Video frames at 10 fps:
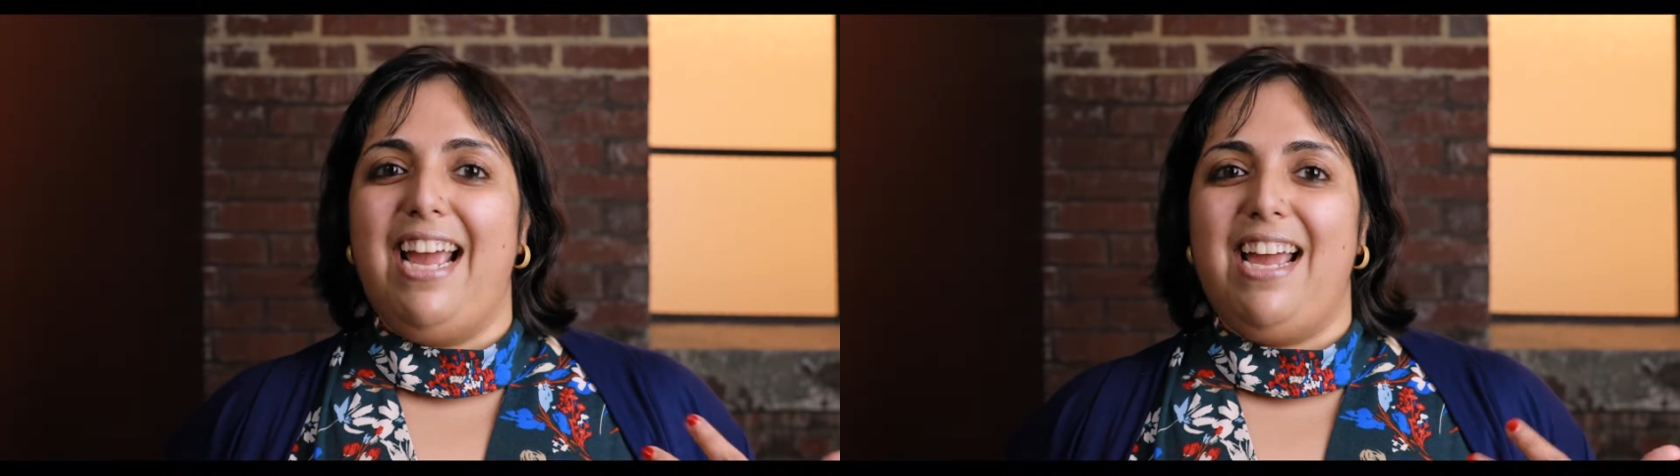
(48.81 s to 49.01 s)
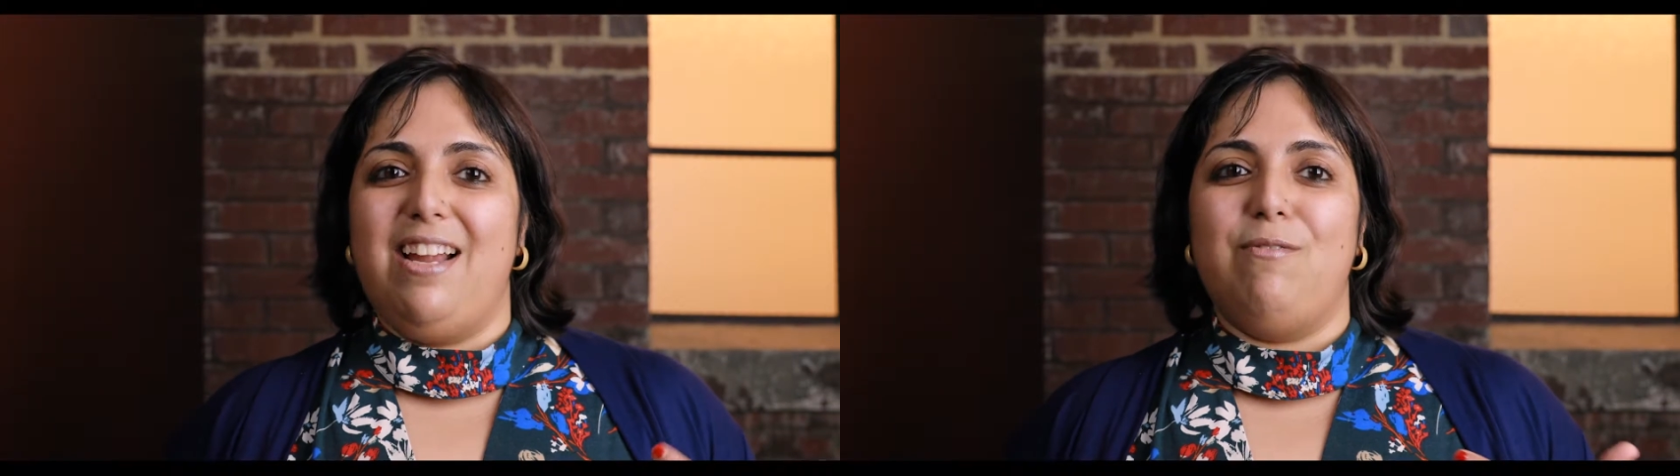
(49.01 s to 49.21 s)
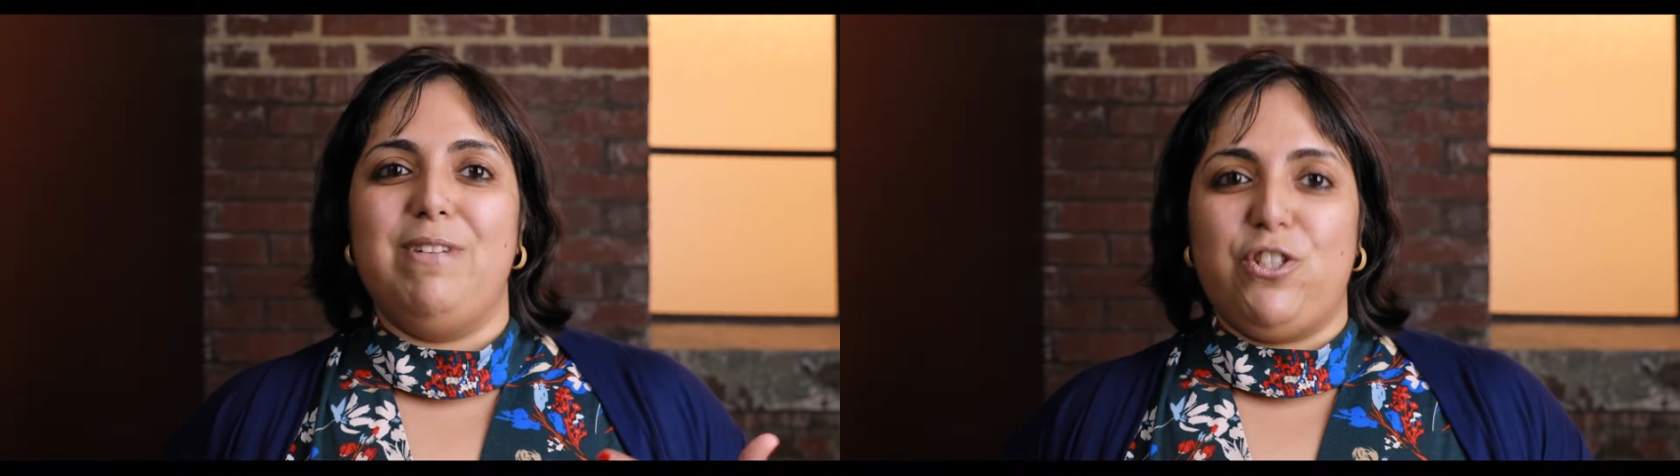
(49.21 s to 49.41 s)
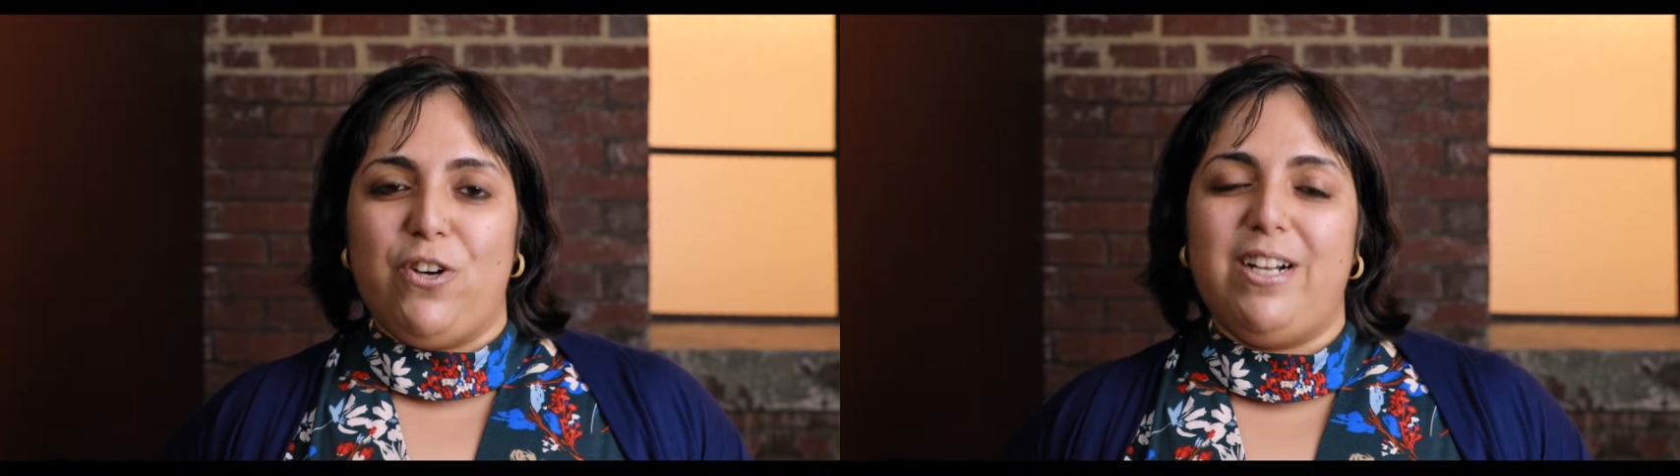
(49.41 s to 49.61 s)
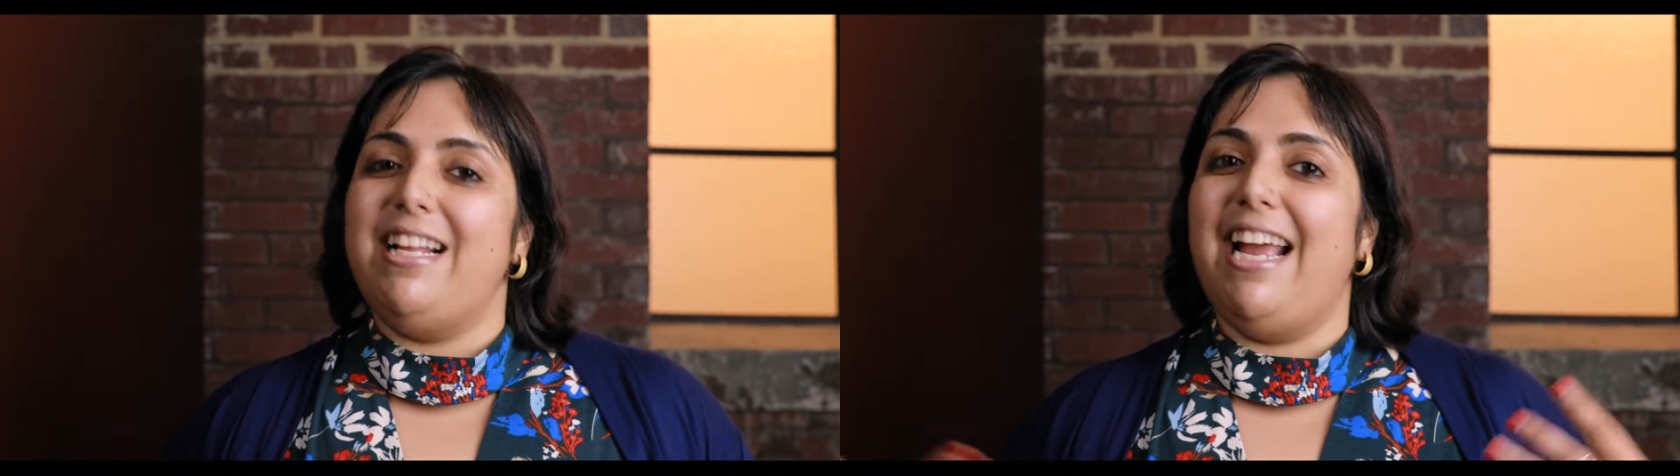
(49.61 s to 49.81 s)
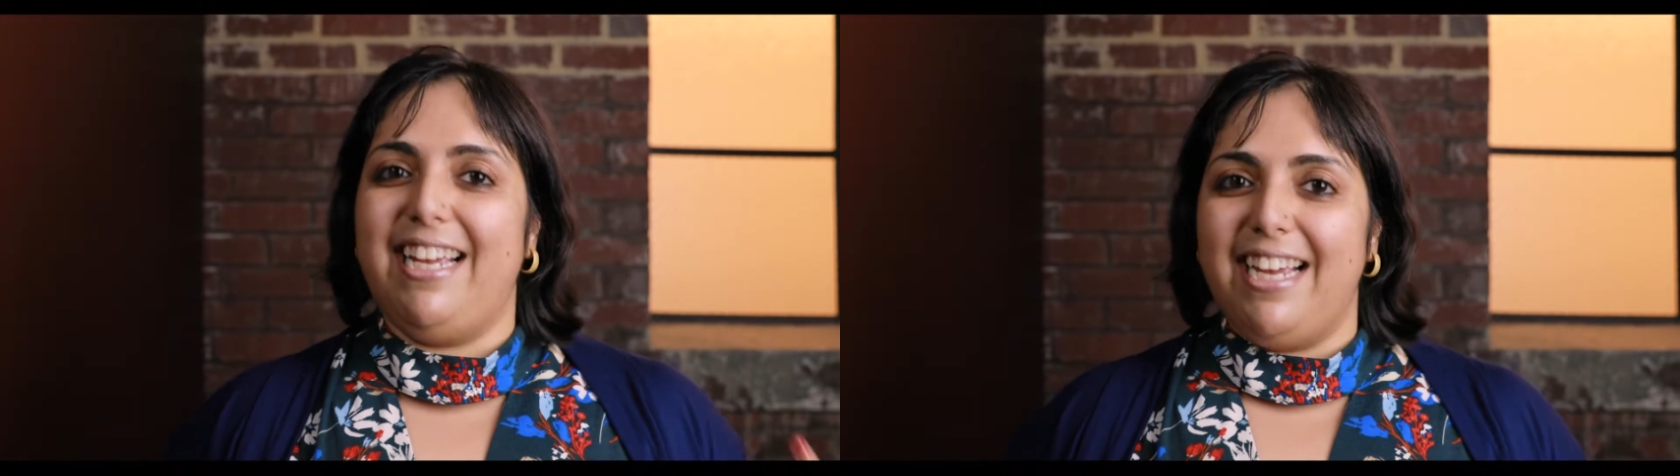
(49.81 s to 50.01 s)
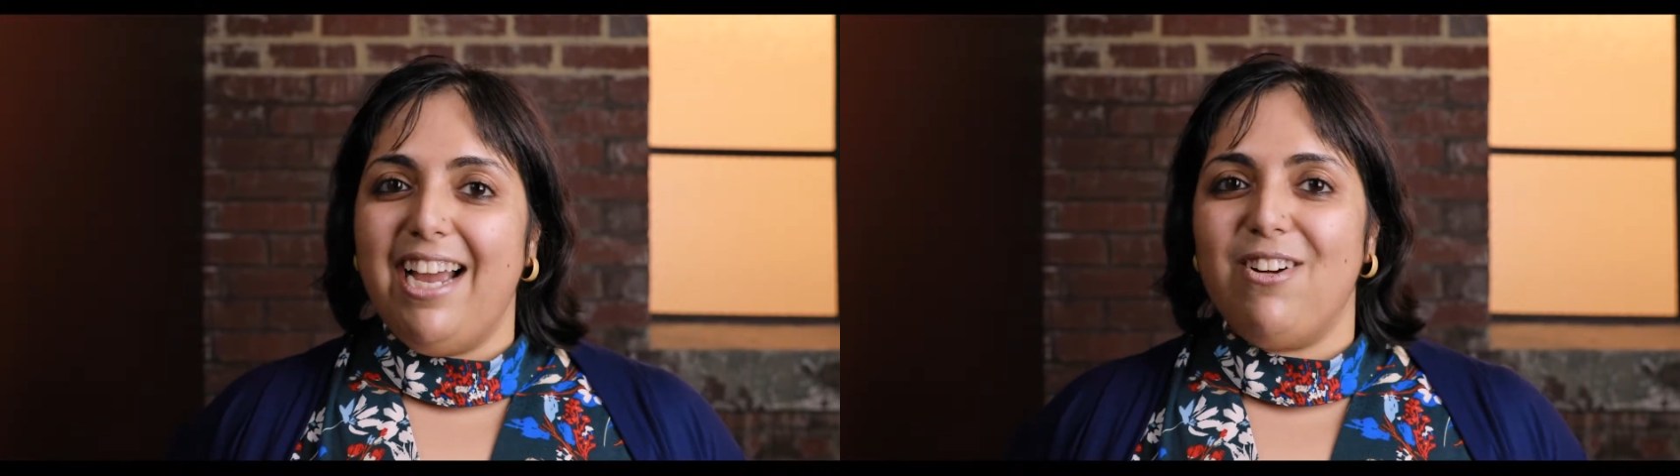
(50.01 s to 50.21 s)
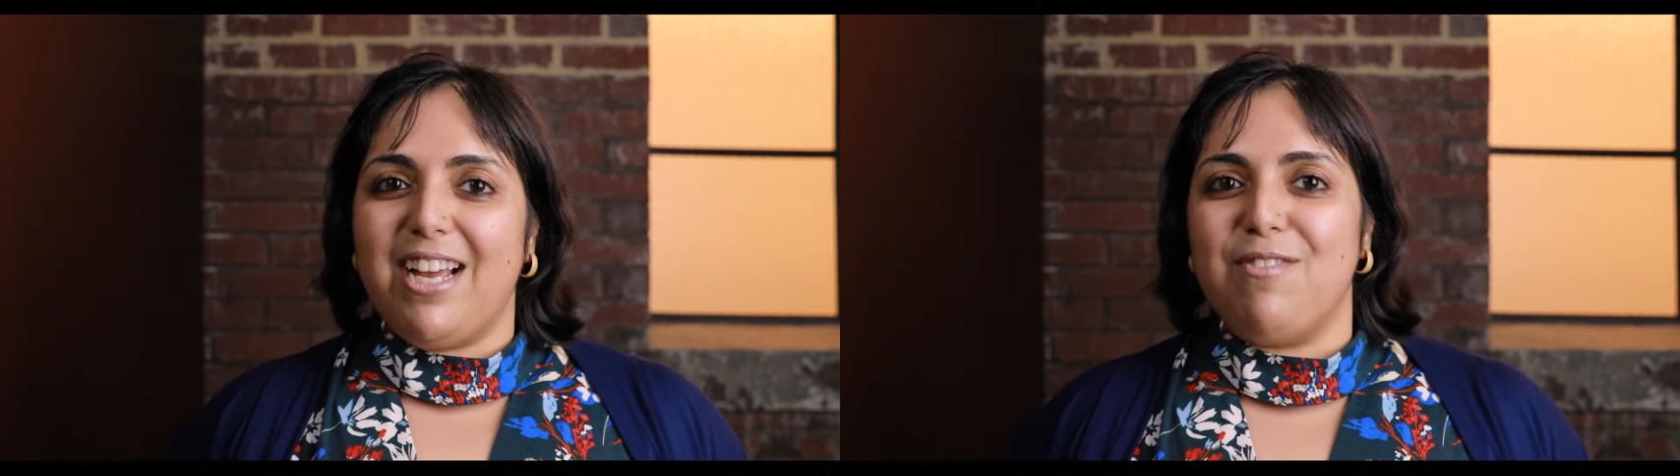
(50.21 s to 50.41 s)
and we started hanging
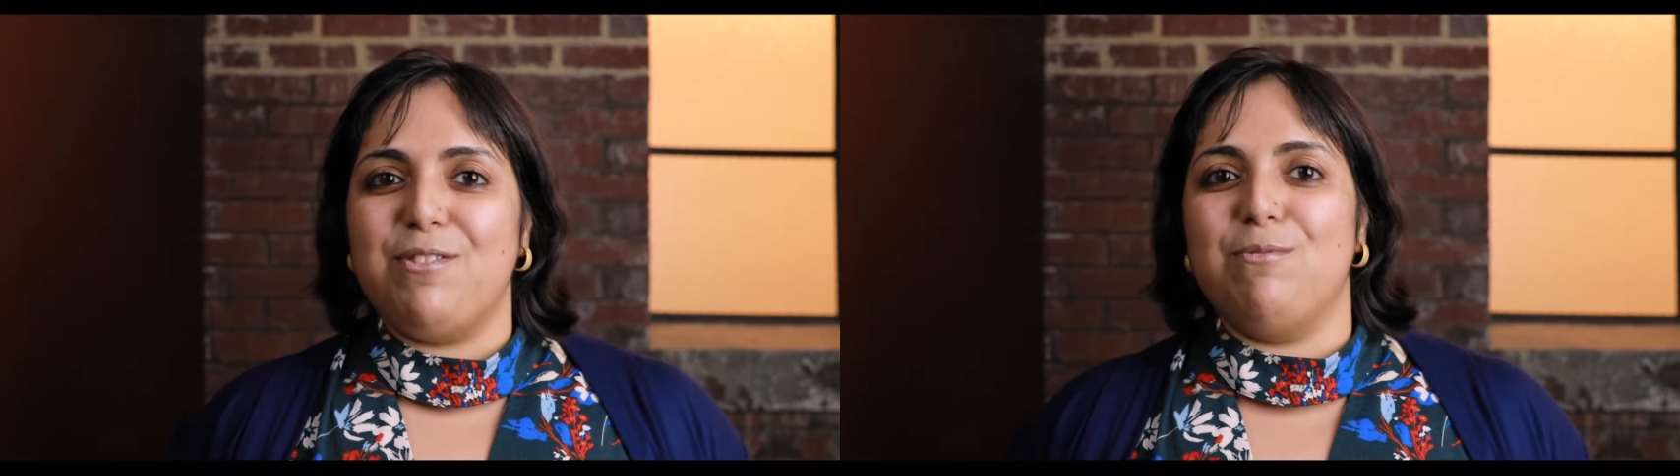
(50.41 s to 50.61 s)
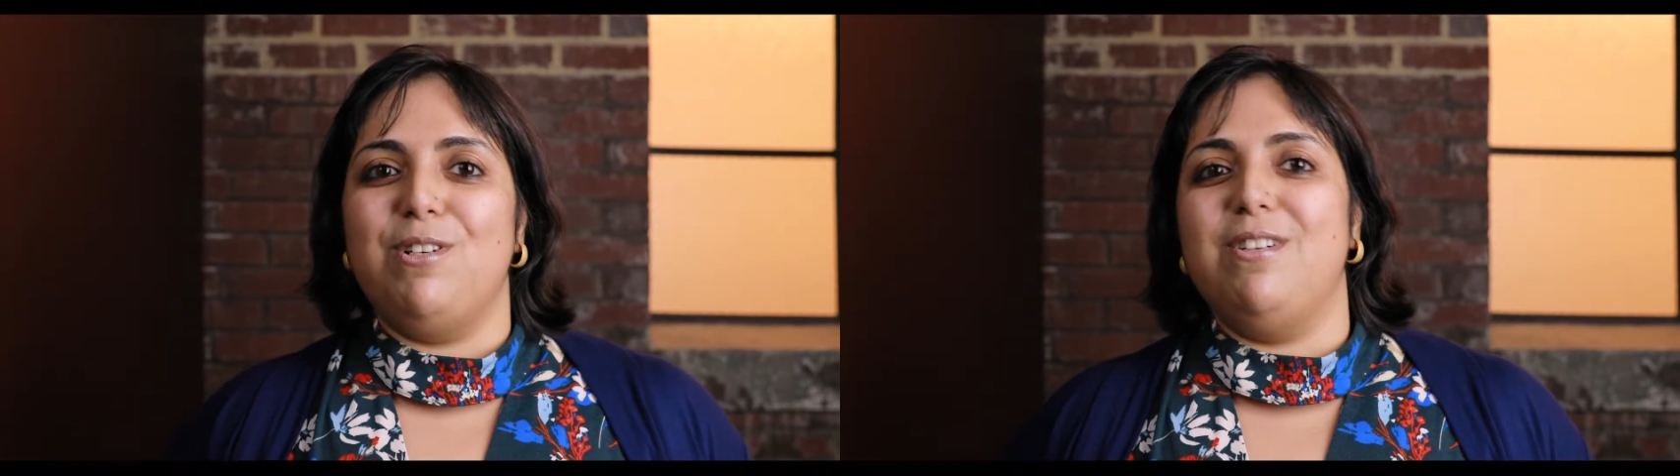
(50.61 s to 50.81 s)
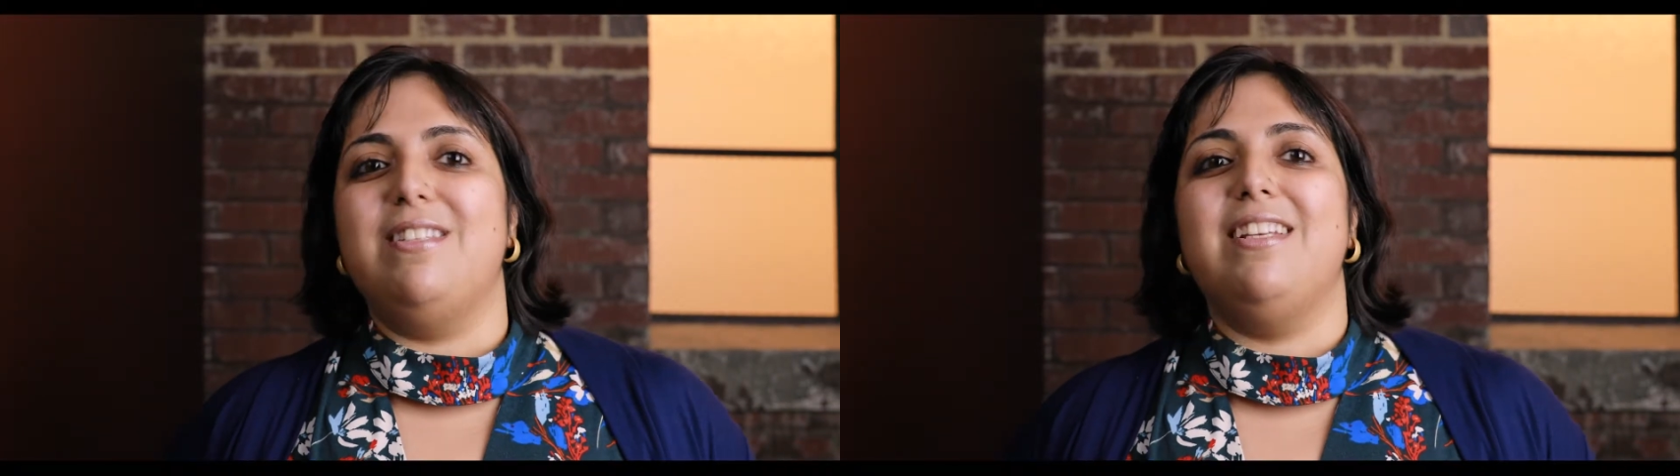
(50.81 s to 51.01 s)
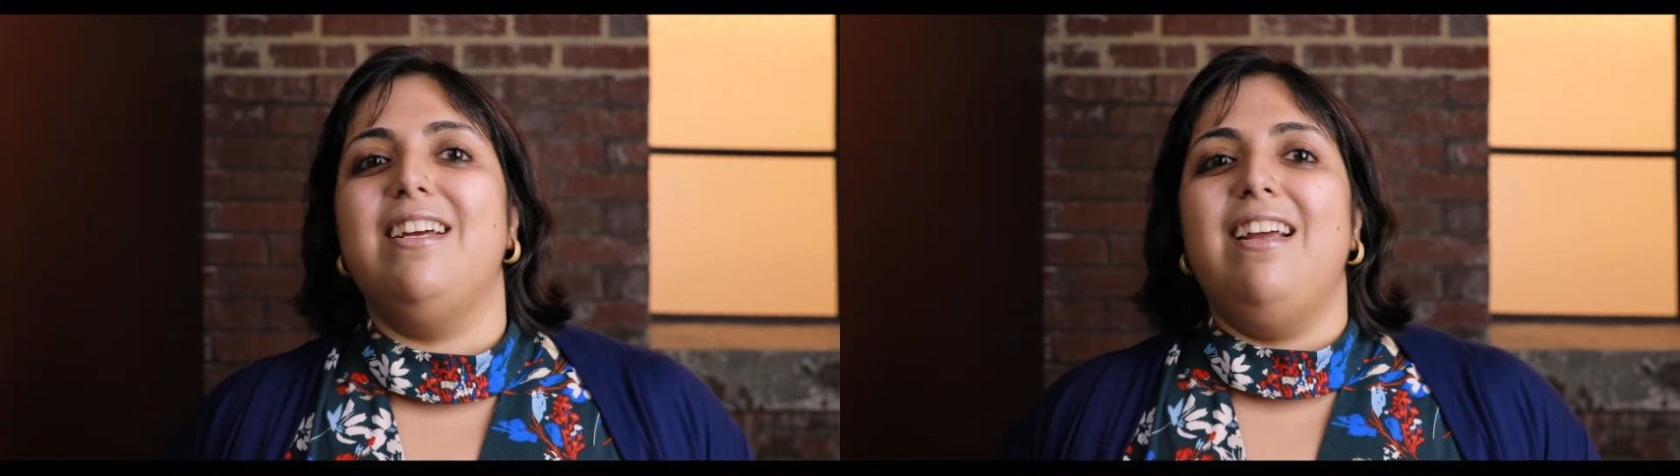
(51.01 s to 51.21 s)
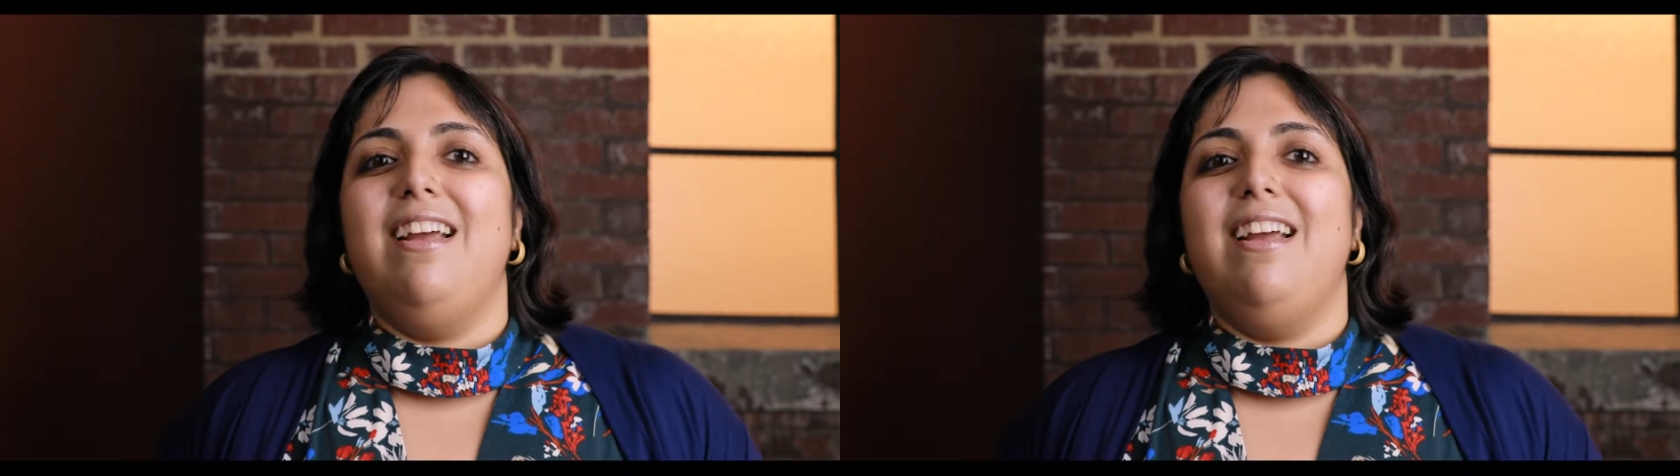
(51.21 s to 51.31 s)
out afterwards